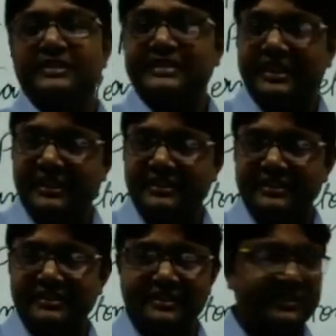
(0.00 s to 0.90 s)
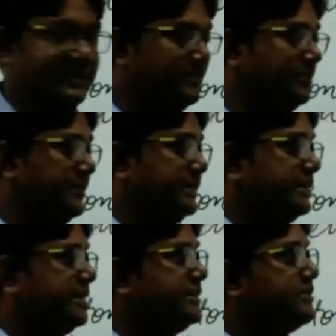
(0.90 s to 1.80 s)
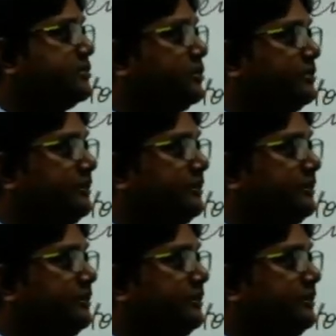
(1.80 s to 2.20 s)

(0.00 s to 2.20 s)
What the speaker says: skeleton system. In this you are